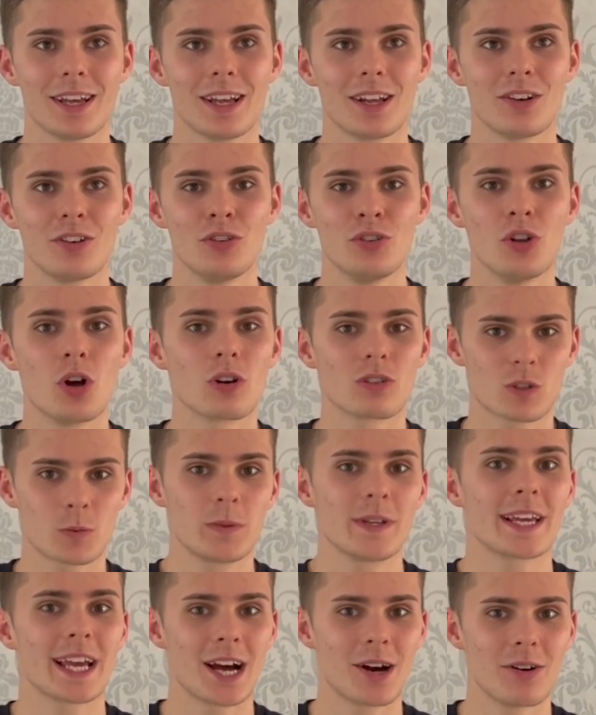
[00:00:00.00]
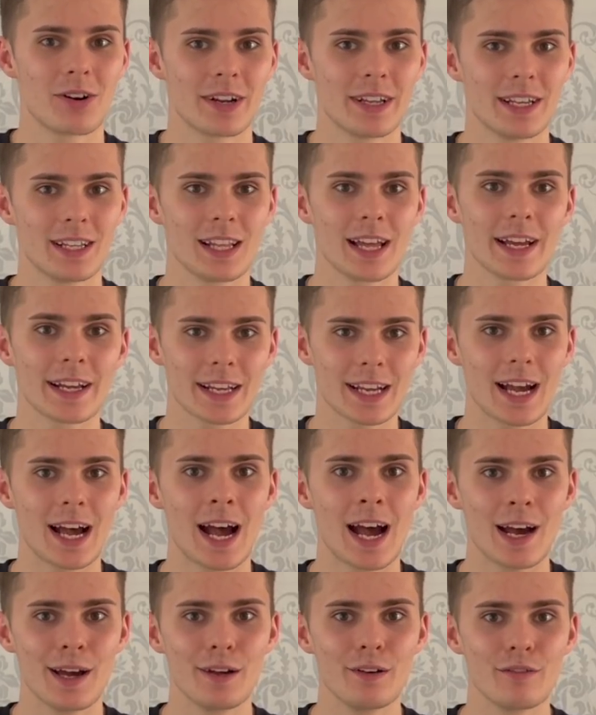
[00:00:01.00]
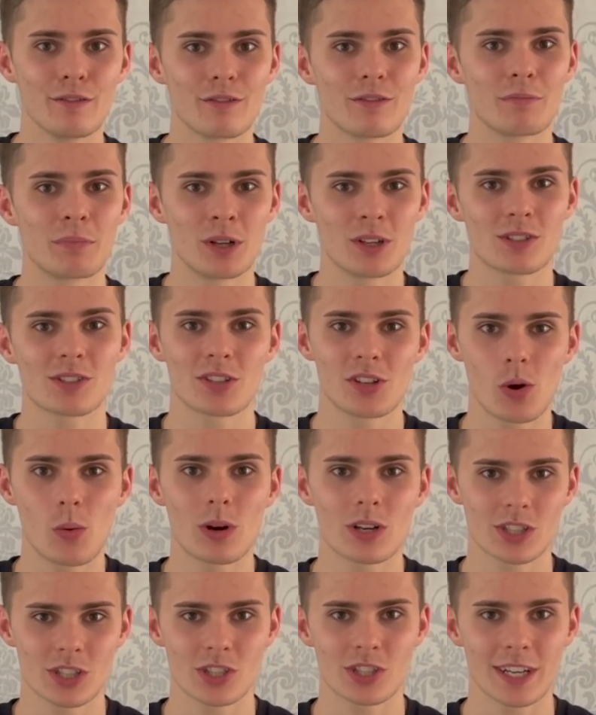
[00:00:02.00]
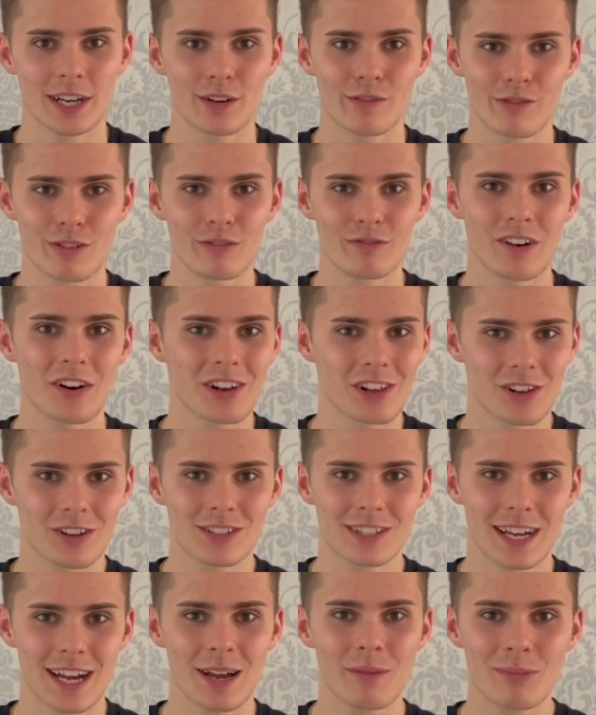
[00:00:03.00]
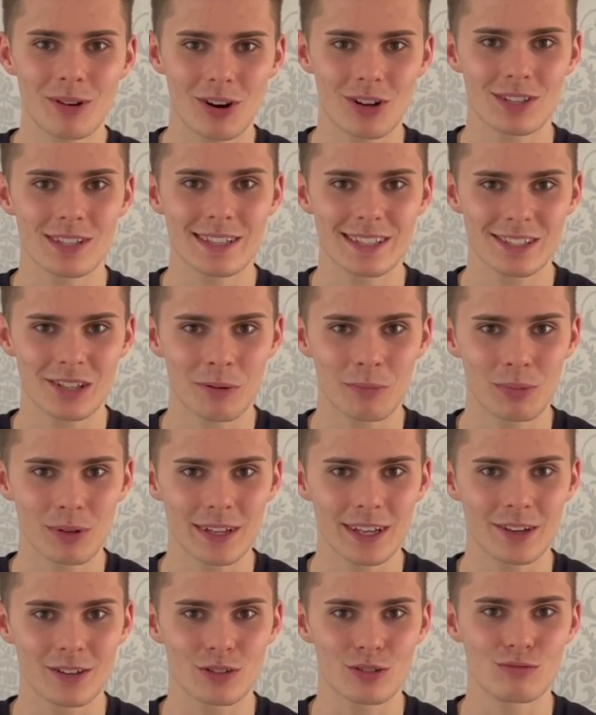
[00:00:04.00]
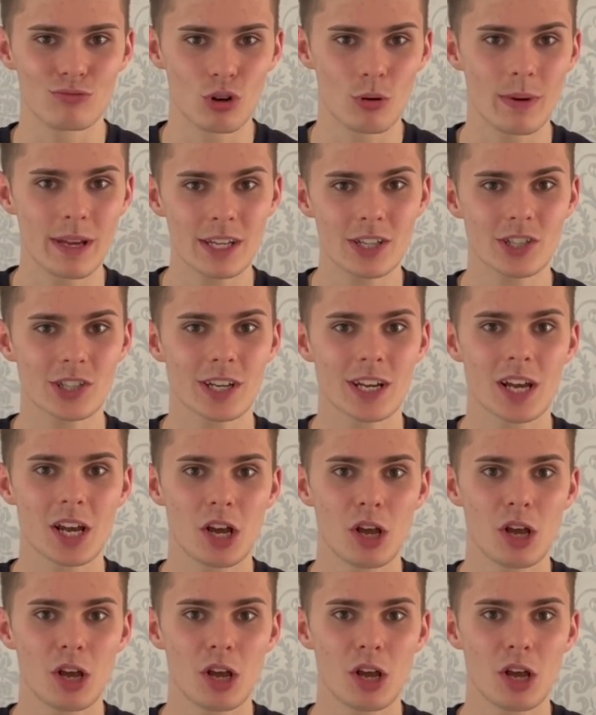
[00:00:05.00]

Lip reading: not speak out on it. Like, I've personally not watched this channel for a very long time because it's complete and utter rubbish.